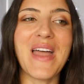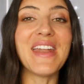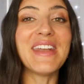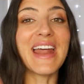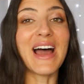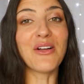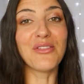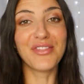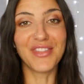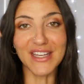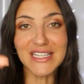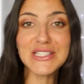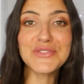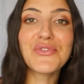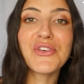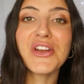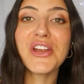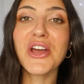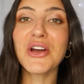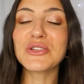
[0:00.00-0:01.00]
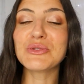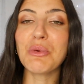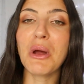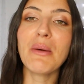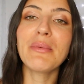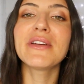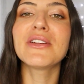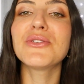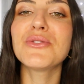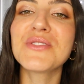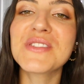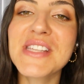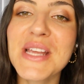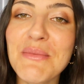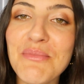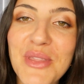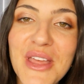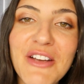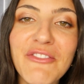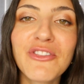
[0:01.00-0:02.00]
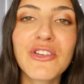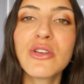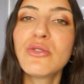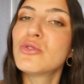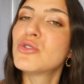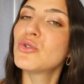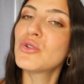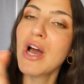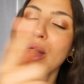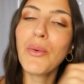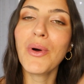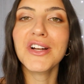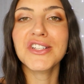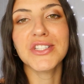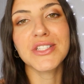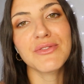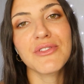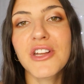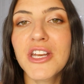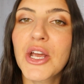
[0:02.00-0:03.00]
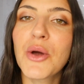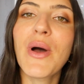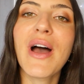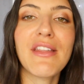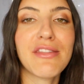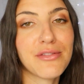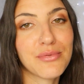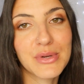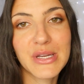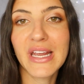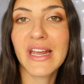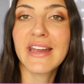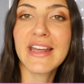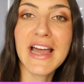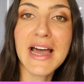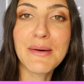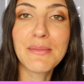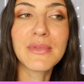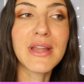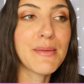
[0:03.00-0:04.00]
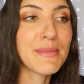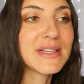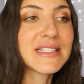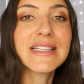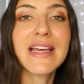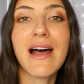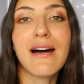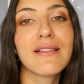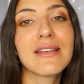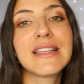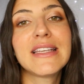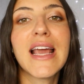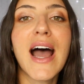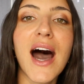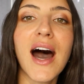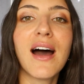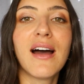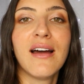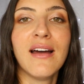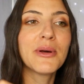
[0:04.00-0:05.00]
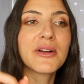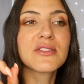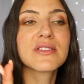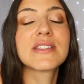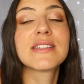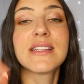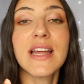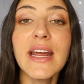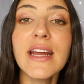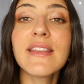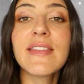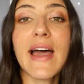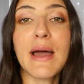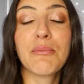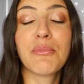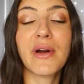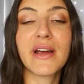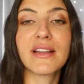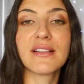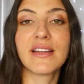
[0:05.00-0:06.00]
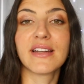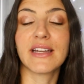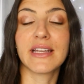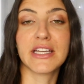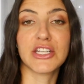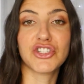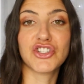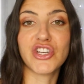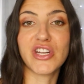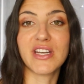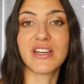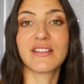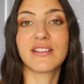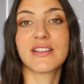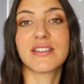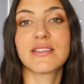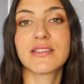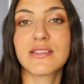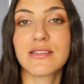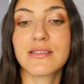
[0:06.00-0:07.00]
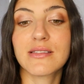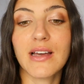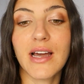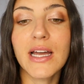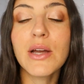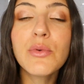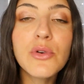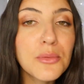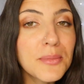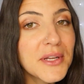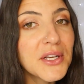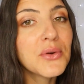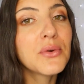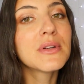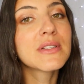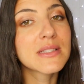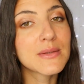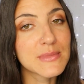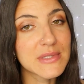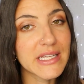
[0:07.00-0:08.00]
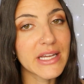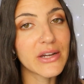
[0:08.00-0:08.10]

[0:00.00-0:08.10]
And now this video is probably gonna do the same thing for you. Do not watch this video at 3 a.m. Let me tell ya. You better stay in that bright lit kitchen because I will be doing some